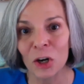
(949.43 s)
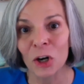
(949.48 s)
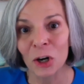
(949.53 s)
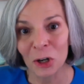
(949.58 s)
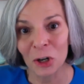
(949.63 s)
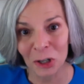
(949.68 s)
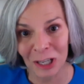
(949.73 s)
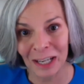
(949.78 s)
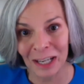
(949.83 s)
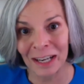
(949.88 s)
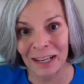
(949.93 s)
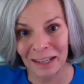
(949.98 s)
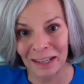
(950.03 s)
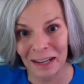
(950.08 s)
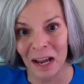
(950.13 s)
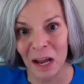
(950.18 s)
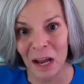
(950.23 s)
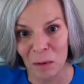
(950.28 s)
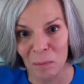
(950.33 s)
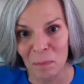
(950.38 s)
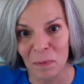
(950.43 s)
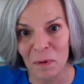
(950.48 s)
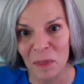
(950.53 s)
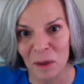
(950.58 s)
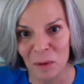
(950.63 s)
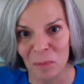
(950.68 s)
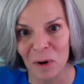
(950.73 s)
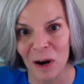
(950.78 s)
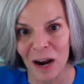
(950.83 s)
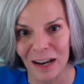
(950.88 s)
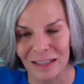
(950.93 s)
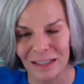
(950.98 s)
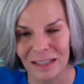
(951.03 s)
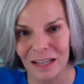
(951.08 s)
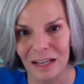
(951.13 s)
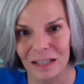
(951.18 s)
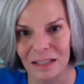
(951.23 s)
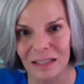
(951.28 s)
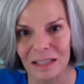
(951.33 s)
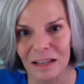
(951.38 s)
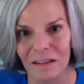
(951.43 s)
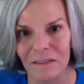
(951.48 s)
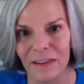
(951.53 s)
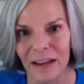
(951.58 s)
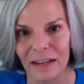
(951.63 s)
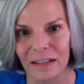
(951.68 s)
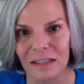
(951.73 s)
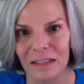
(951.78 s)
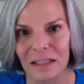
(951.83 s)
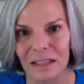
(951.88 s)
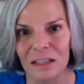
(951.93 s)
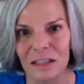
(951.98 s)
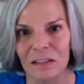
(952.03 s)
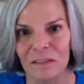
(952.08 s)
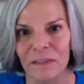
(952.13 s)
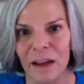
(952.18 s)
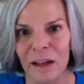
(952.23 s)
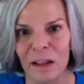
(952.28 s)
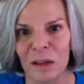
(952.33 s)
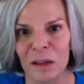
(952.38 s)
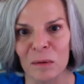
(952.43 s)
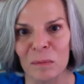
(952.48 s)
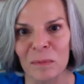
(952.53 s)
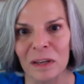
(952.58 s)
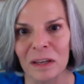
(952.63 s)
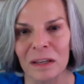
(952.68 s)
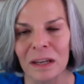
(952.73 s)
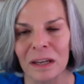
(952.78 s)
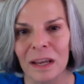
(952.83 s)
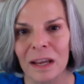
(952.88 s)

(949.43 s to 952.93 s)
hurrying up the process of vaccine development.